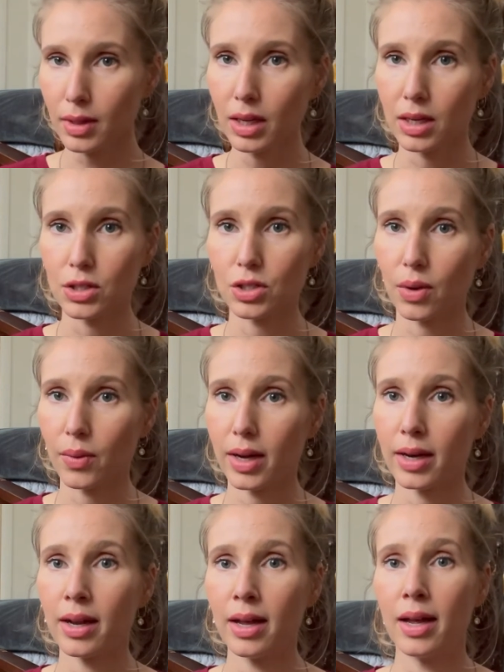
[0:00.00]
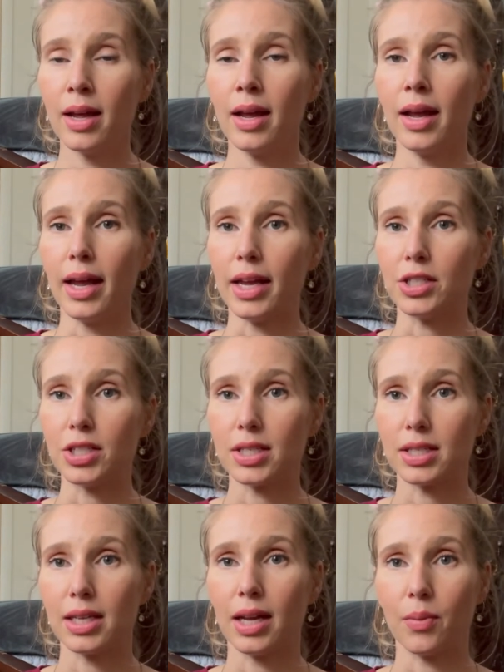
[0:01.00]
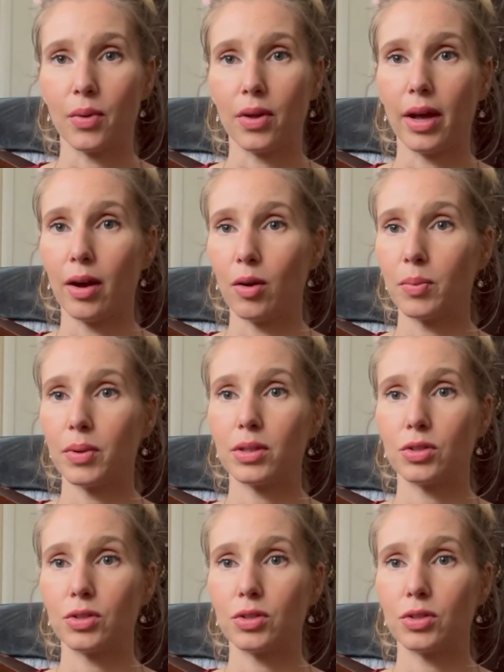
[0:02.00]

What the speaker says: and so on. It will help